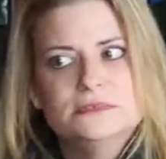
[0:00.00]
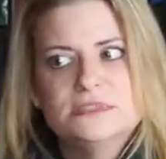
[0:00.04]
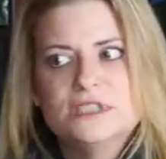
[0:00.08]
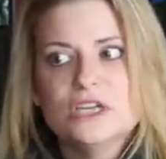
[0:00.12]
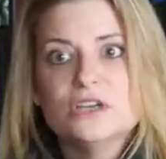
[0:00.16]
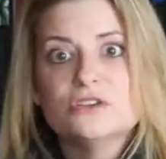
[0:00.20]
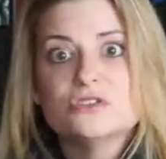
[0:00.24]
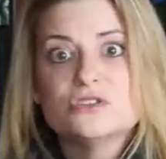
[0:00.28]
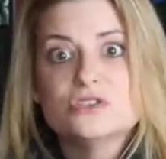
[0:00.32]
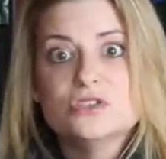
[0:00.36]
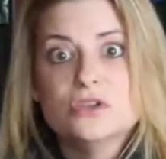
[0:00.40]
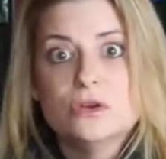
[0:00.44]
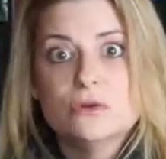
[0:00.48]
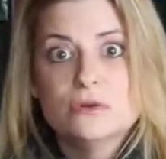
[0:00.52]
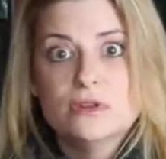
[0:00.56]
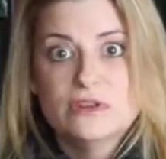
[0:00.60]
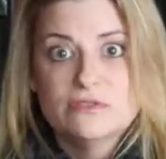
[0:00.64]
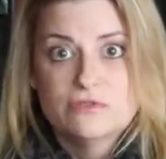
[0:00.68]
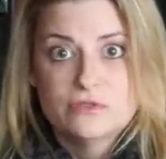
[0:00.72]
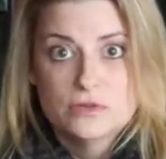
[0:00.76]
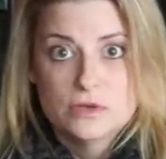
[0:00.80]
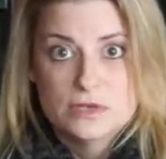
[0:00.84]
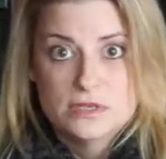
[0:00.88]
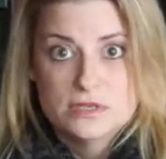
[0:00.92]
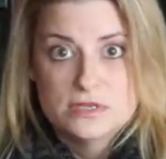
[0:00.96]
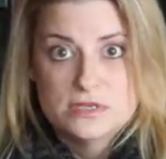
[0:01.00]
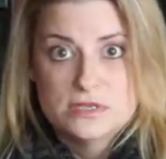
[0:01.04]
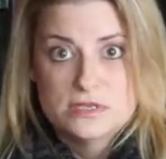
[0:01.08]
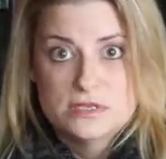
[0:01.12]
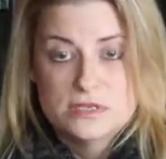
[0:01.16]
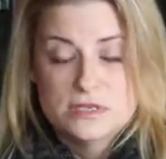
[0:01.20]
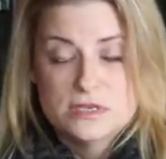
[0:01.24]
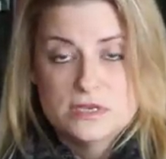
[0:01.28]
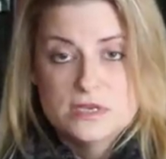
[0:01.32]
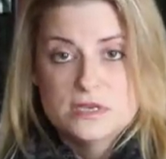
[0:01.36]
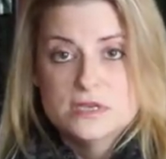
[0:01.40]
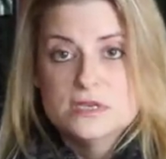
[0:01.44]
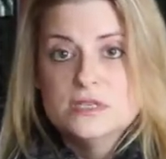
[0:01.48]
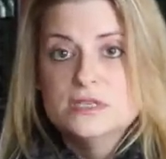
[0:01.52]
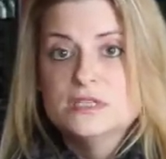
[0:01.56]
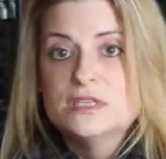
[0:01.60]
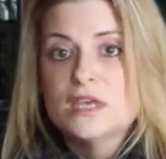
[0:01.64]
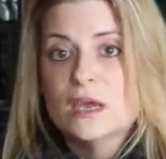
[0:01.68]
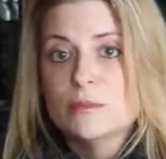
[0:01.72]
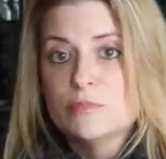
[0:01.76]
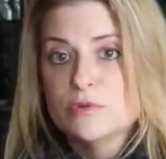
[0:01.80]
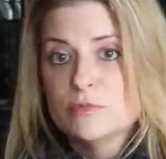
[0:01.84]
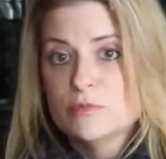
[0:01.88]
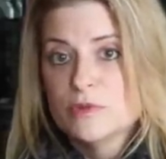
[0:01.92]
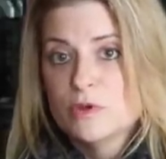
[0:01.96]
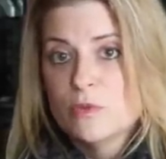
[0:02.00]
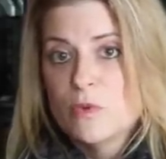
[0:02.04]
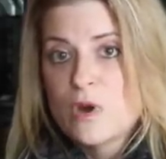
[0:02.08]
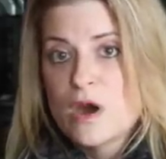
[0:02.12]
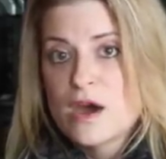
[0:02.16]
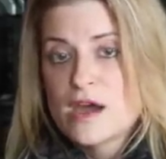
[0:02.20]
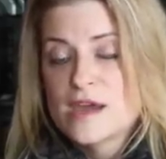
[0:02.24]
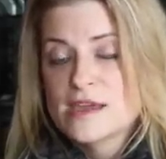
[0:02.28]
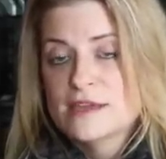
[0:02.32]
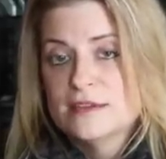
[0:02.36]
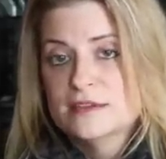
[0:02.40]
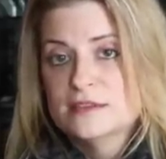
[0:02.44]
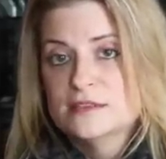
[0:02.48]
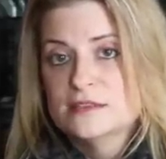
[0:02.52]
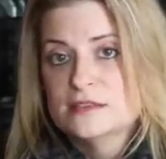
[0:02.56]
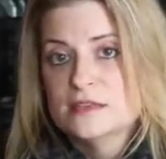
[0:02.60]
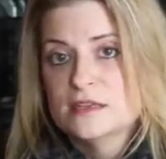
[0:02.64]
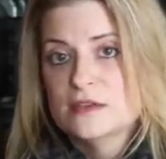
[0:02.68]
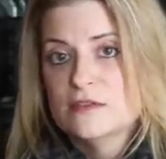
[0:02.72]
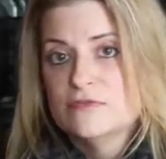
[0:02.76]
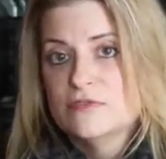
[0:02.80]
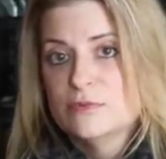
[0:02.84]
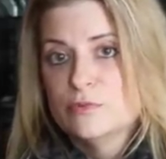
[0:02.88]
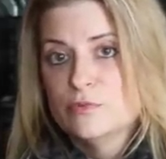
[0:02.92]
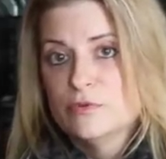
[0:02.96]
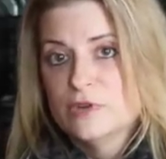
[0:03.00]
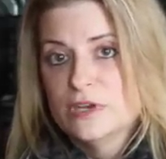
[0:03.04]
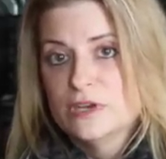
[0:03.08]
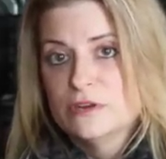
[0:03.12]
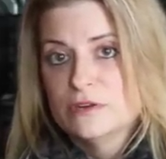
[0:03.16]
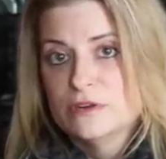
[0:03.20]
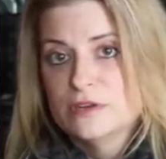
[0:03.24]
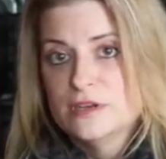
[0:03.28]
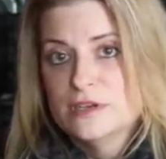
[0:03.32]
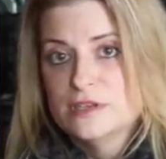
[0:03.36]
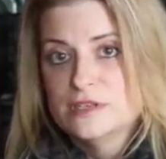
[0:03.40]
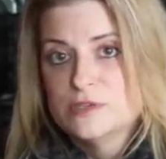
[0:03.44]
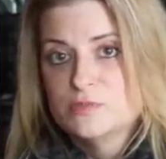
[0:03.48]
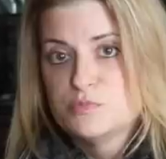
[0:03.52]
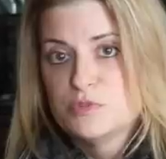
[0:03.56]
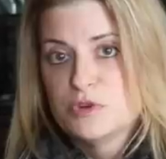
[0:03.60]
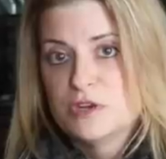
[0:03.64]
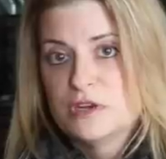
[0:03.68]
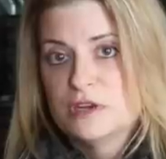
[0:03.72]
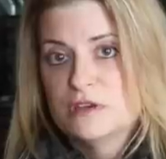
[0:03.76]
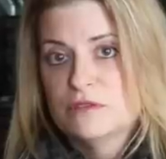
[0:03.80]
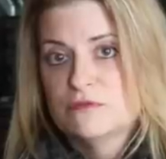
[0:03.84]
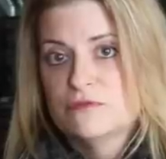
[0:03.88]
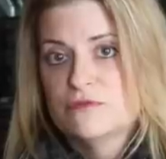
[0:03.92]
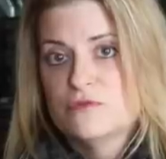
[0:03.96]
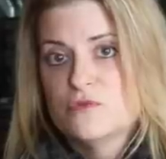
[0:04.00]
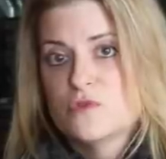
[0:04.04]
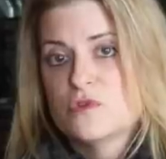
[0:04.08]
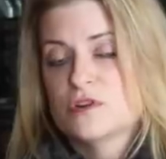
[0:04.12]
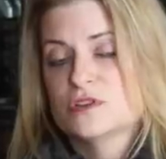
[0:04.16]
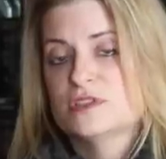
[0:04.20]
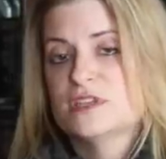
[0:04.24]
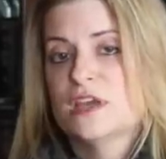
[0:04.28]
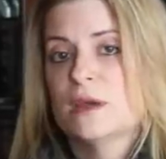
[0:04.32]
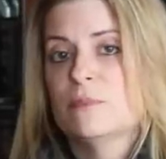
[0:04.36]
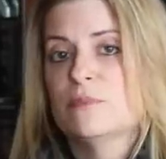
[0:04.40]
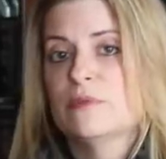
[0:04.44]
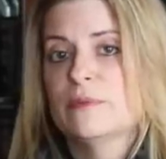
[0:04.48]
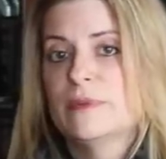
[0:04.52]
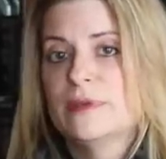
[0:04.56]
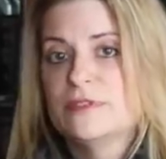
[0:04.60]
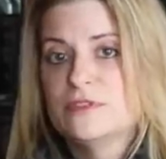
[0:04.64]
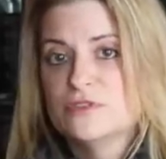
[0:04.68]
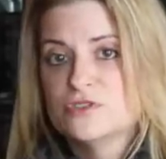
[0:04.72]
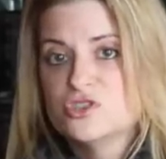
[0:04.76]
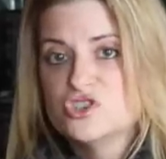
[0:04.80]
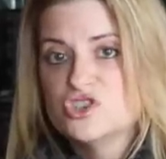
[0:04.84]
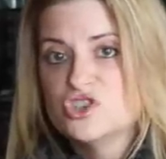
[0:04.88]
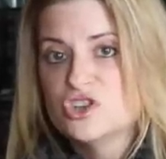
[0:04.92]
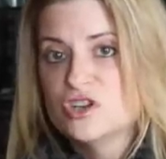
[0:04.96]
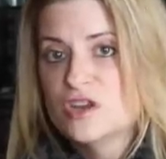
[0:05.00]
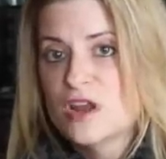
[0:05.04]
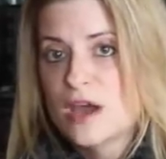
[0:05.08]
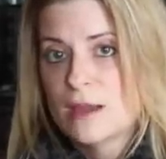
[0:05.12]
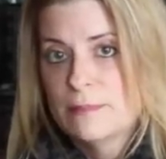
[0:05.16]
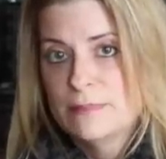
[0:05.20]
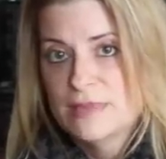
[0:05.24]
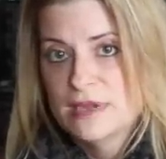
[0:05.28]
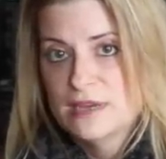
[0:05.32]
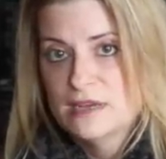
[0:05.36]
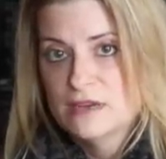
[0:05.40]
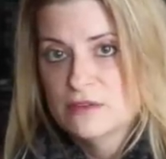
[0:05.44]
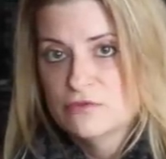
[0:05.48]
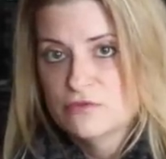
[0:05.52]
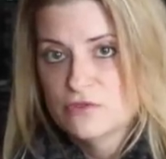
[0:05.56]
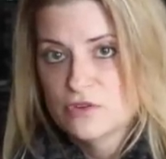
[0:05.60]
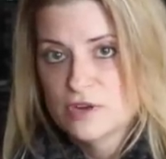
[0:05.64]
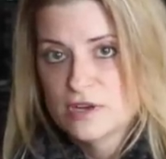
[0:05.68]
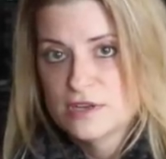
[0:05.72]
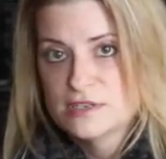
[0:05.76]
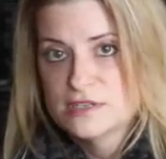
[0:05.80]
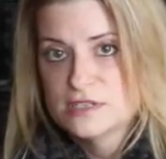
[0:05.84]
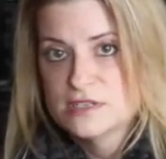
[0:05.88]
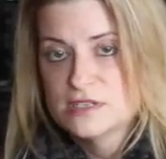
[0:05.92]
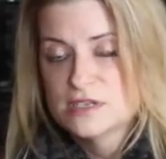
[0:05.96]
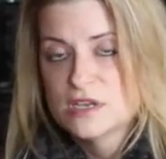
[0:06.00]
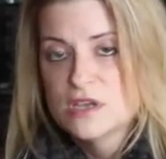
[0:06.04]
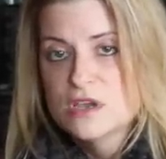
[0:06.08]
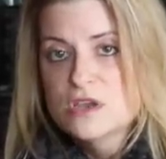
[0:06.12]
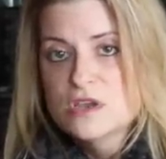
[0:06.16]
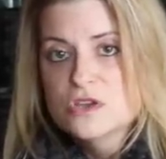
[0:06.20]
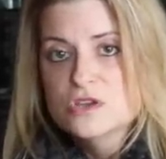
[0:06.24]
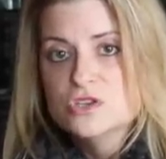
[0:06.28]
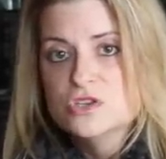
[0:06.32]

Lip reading: There's no difference. Temperament-wise, if a breeder is breeding for temperament, there should not be a difference.